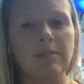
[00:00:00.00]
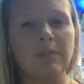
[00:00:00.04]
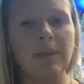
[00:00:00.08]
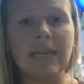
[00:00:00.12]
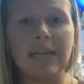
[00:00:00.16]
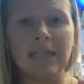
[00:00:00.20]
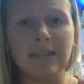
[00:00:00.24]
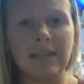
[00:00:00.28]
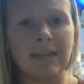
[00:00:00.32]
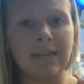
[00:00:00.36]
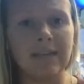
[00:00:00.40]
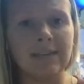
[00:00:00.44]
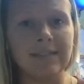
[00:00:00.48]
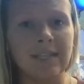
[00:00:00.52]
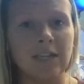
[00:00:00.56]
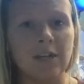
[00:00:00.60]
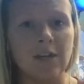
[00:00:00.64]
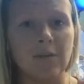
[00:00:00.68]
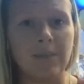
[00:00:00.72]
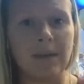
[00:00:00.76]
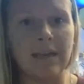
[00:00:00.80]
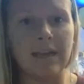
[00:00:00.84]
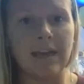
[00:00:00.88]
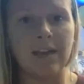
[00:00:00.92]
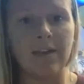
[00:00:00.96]
many things that
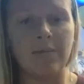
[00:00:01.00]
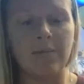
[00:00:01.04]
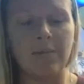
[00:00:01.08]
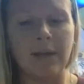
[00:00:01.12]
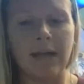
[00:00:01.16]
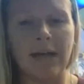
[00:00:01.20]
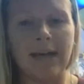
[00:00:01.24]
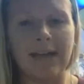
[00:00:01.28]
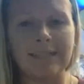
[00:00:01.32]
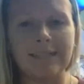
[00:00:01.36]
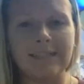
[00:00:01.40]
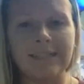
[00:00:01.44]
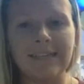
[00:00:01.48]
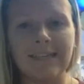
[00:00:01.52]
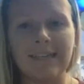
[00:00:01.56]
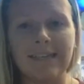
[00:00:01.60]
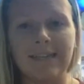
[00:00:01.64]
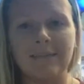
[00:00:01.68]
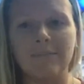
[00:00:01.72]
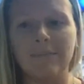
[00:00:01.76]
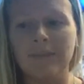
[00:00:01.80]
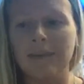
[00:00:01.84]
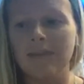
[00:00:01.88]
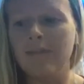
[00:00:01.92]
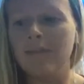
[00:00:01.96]
are made out of plastic,
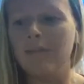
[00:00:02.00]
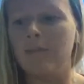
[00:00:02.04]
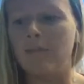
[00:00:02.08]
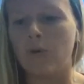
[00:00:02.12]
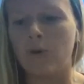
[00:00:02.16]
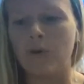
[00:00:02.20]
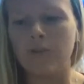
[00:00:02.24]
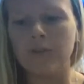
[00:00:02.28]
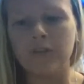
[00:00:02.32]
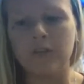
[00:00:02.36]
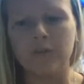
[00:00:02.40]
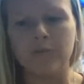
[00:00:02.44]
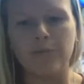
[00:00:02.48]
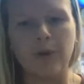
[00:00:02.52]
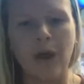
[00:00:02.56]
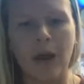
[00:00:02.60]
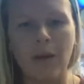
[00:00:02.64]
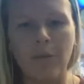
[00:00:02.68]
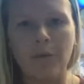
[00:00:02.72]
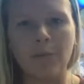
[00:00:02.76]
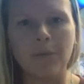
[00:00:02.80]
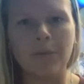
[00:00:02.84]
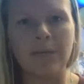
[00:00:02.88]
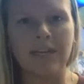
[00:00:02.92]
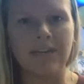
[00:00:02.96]
and even more than you
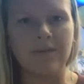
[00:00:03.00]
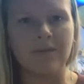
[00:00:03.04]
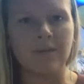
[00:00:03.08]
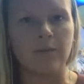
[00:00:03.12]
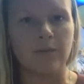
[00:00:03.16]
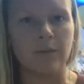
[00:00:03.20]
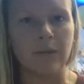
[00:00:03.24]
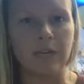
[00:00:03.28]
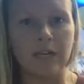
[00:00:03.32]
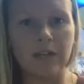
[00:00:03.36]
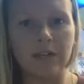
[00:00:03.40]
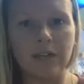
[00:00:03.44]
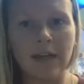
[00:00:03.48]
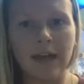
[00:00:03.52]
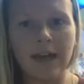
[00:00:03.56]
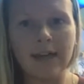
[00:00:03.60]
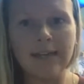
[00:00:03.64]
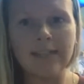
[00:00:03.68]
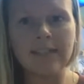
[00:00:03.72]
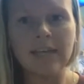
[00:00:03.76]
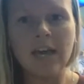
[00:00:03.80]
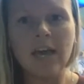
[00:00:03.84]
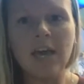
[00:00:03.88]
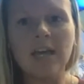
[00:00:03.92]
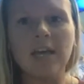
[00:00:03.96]
probably even
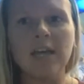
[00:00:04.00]
realize,